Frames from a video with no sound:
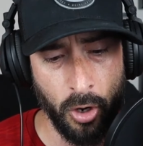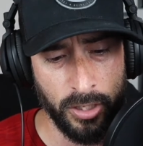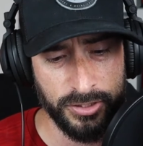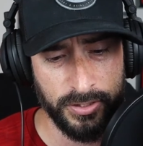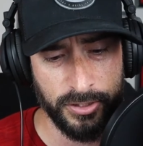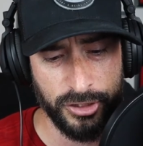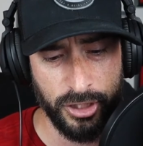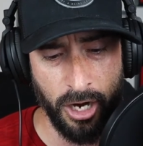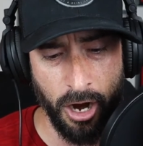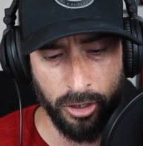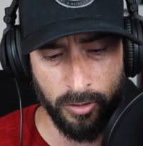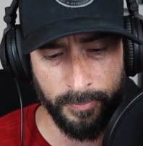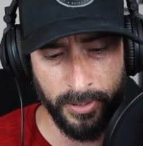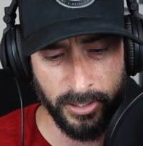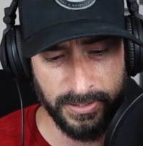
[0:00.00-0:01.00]
on to the
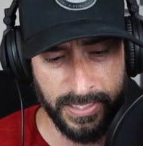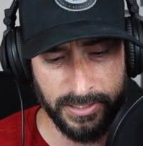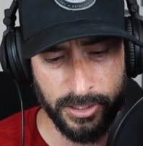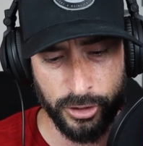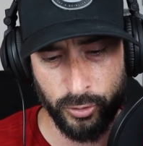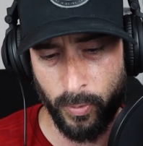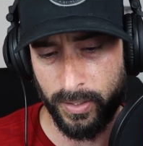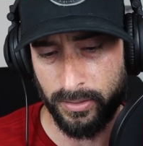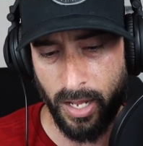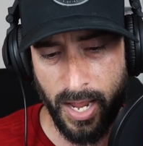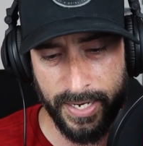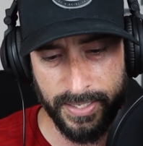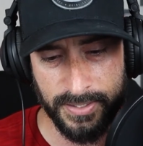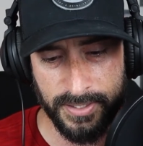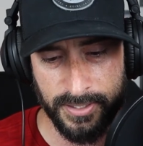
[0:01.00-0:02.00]
Chicago Bears against the Detroit
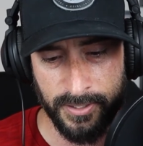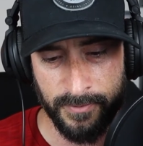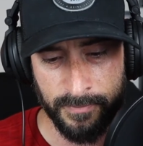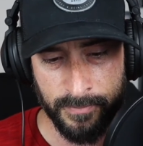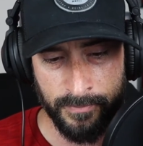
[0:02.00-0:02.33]
Lions.